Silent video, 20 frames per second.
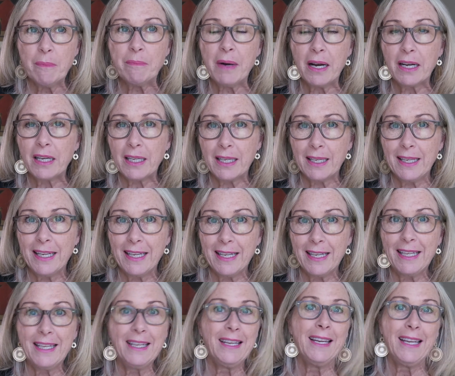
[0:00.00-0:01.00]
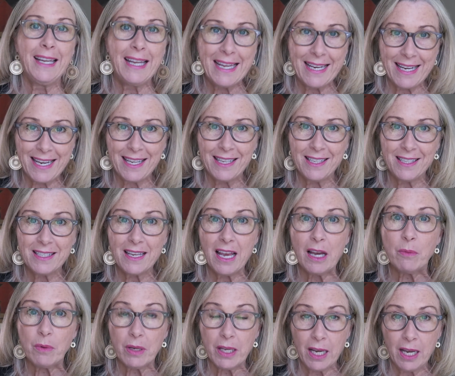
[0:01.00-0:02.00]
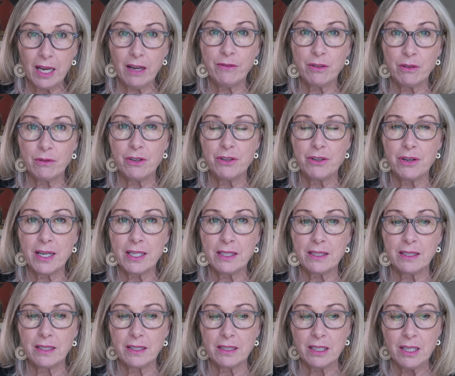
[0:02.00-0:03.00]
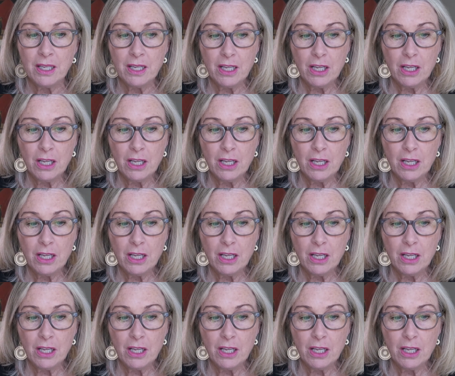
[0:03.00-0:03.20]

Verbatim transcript: but clearly it is, and we have to address it.